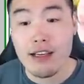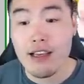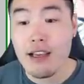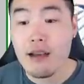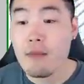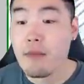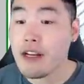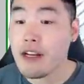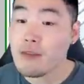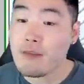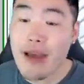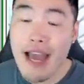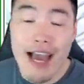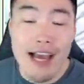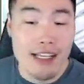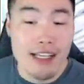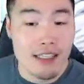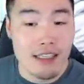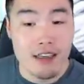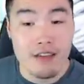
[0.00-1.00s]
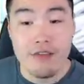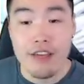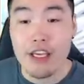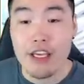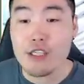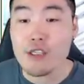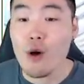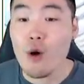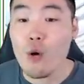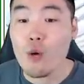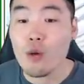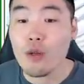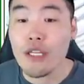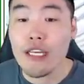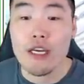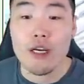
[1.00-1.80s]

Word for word: but his passive is only